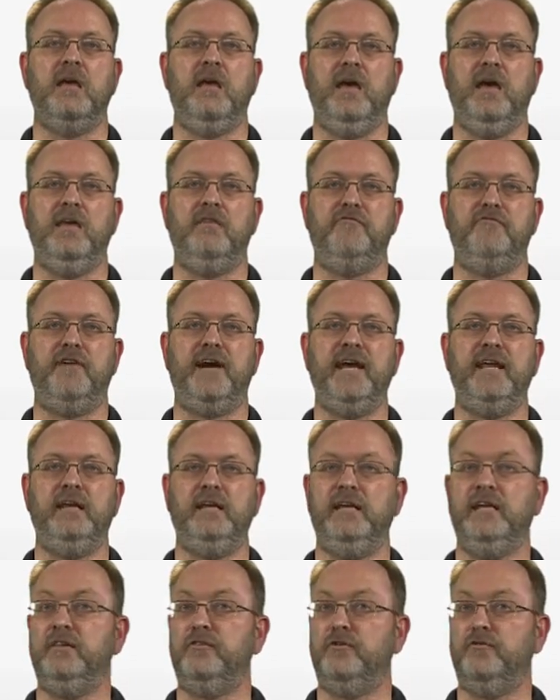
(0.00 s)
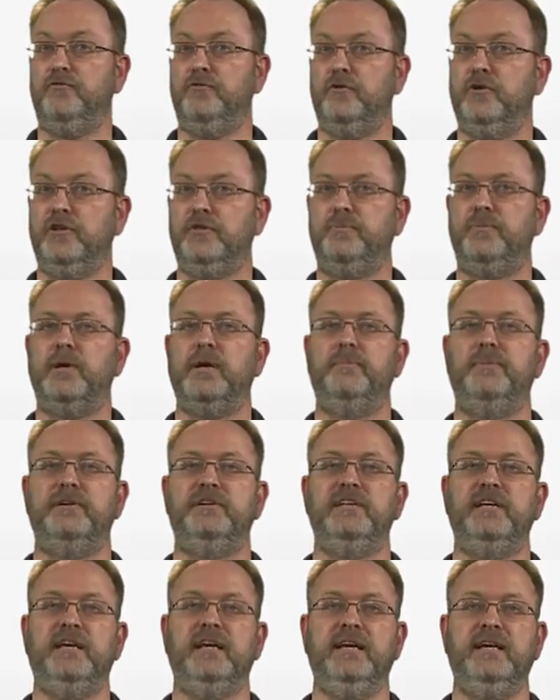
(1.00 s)
And finally, the fourth
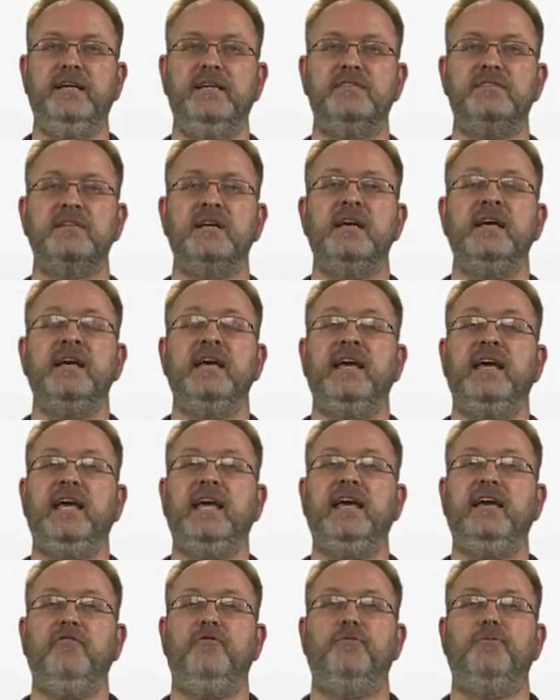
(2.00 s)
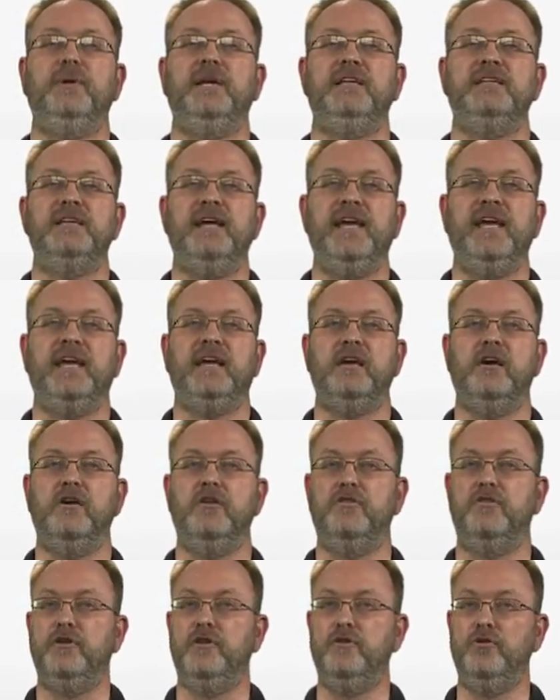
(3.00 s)
property is if we take
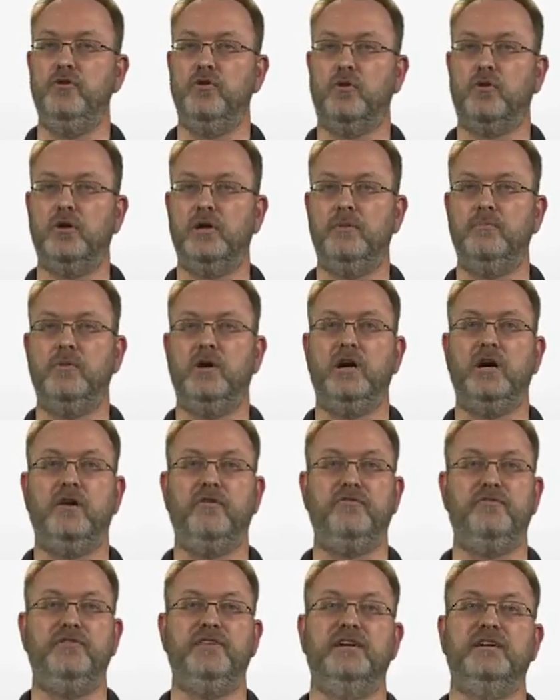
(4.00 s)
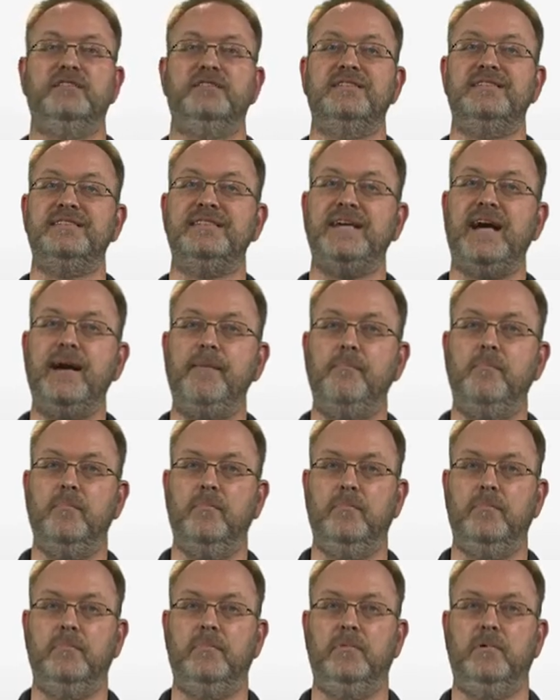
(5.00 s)
the norm of the
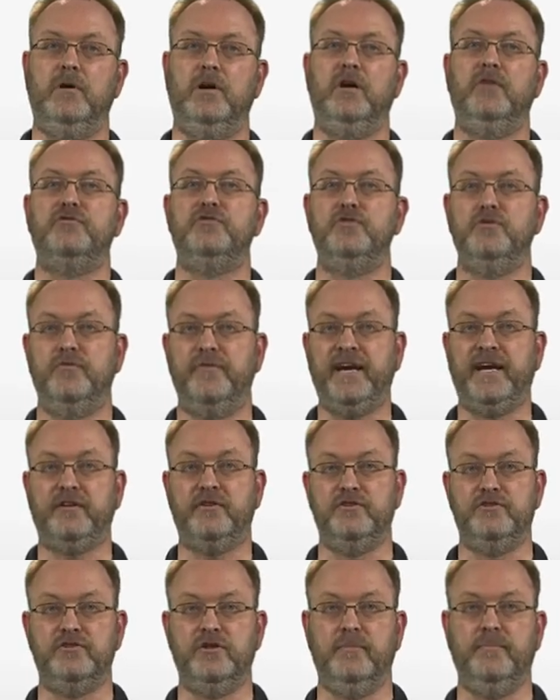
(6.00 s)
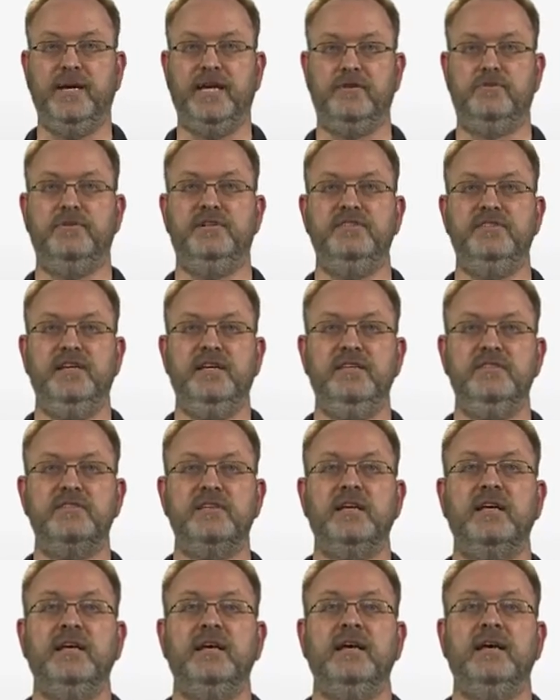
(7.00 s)
sum of two vectors or
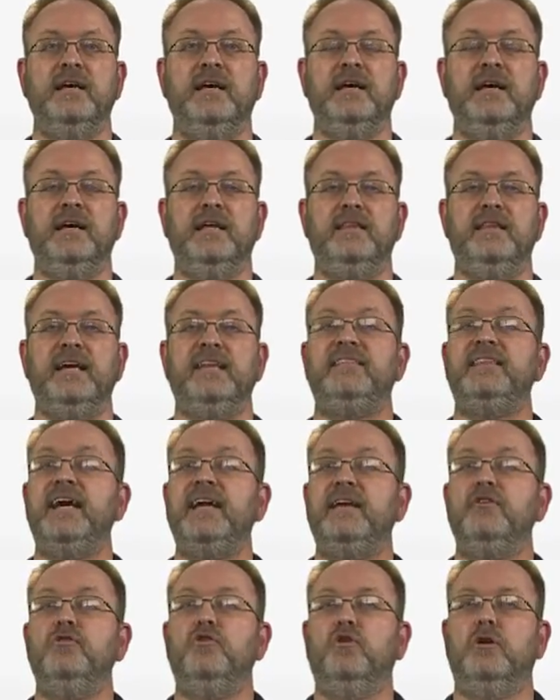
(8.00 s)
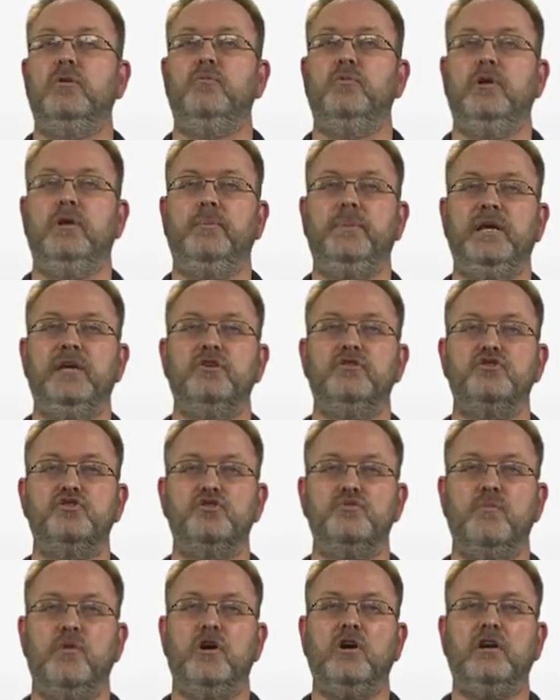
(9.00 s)
matrices, that norm will be
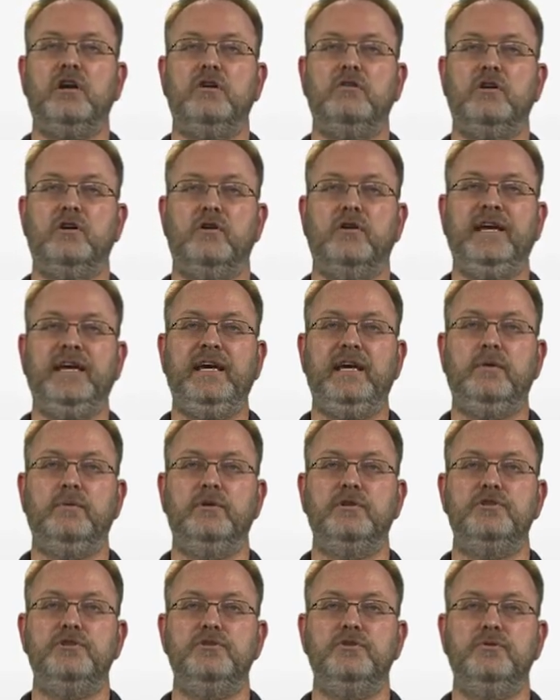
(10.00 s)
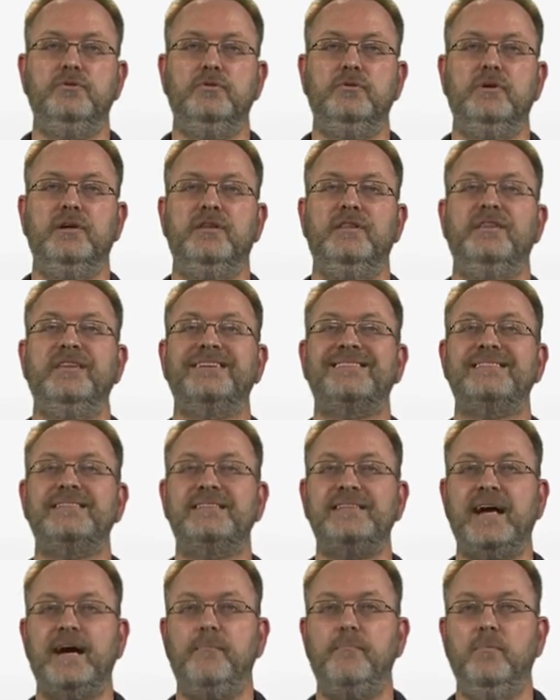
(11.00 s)
smaller or equal to the
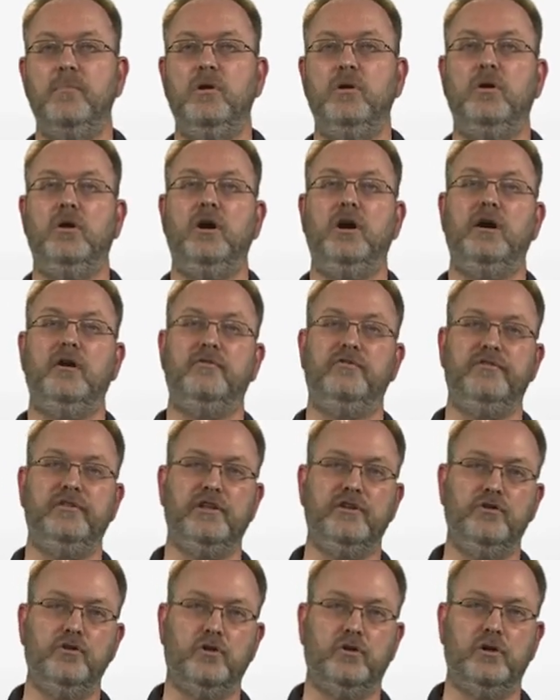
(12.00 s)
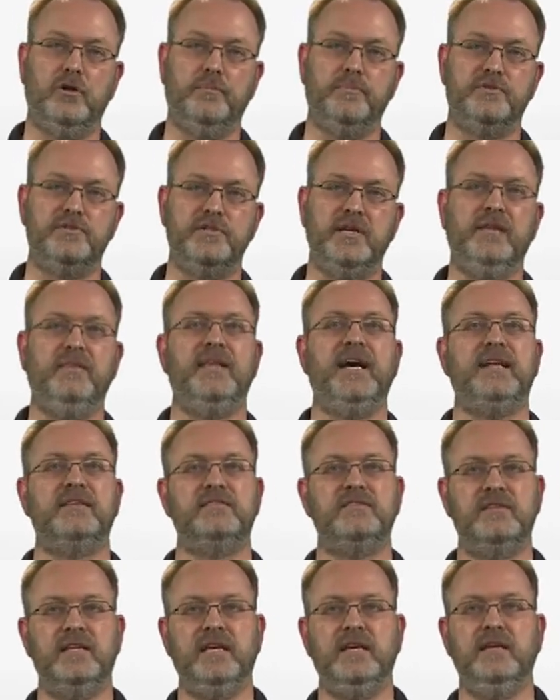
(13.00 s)
sum of the norms, and
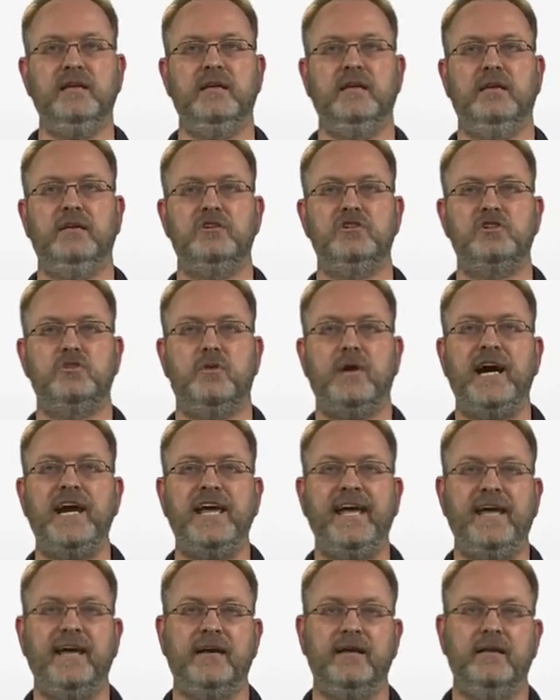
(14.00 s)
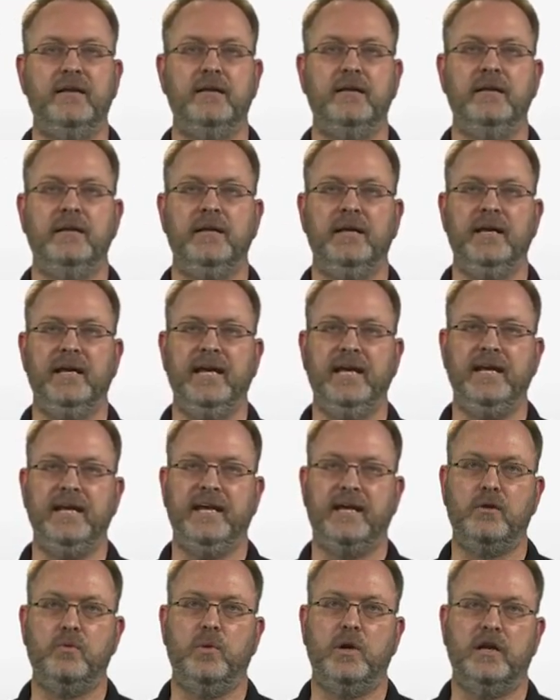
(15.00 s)
that's the triangle
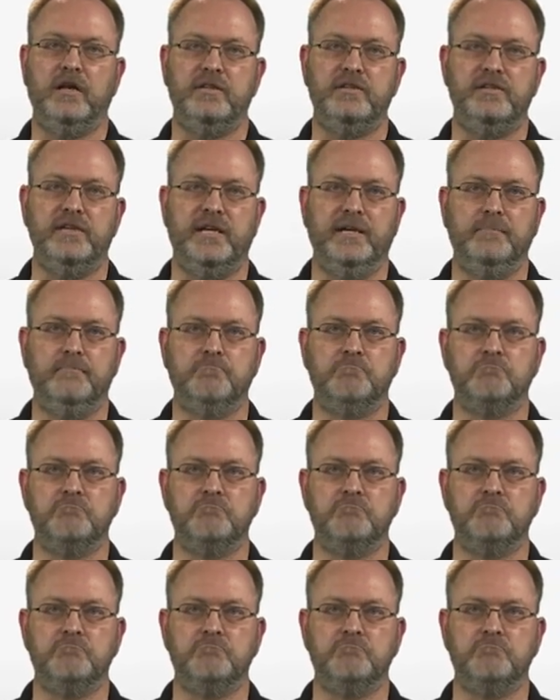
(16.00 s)
inequality.